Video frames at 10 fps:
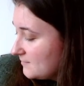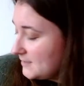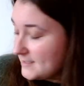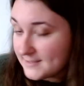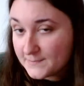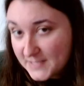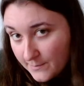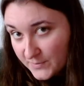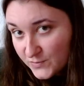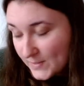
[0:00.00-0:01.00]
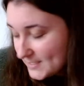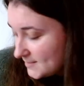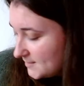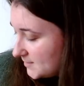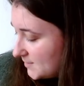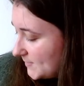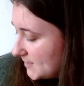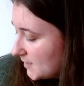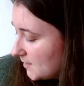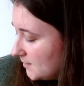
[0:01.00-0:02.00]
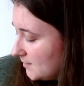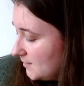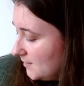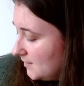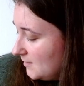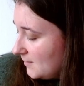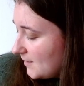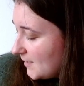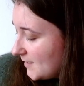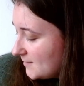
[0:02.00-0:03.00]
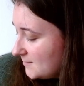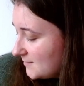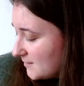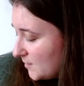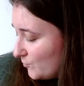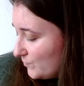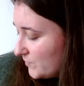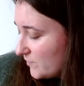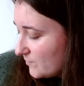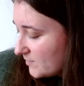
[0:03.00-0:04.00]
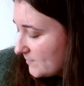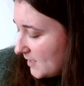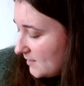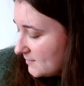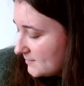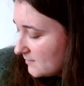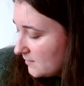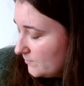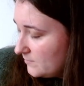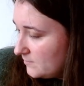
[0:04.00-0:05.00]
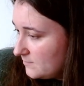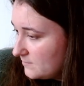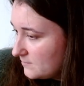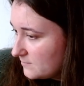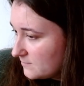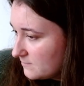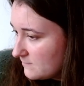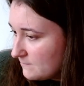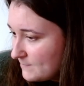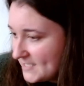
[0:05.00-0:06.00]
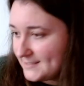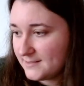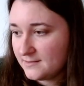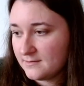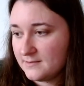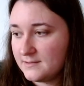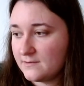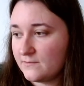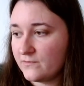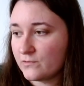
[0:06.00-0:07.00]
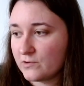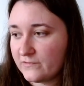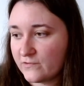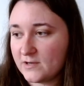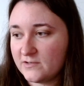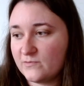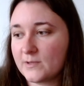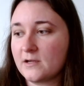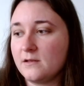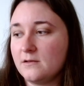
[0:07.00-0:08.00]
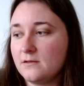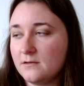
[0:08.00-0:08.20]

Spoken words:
The September sweater needs to be done. And I also want to make some mittens for a friend of mine